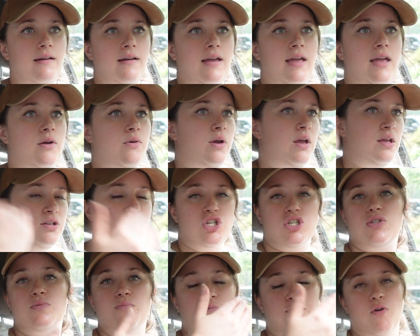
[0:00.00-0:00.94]
it
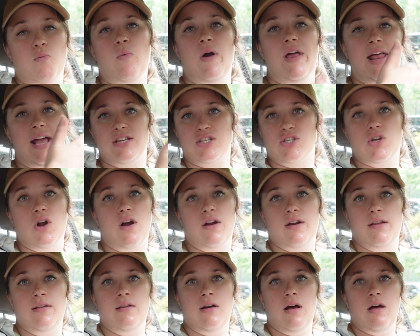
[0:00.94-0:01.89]
just, from when I
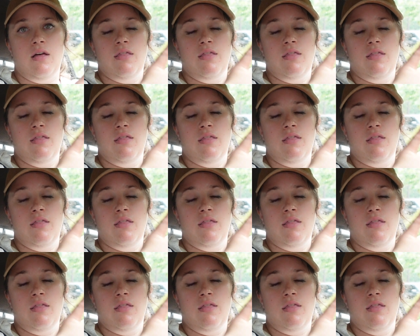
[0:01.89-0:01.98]
started